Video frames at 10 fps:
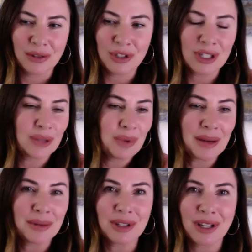just be
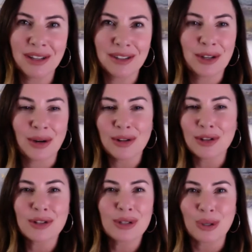able to go to
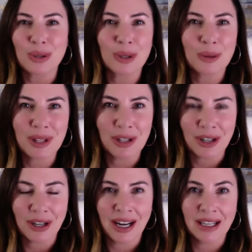the store with
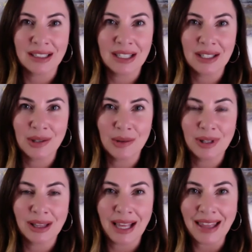her, and
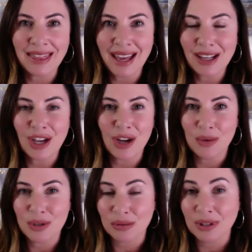to let that go
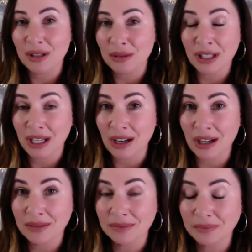was really, really
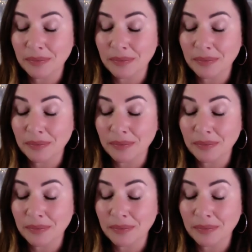hard.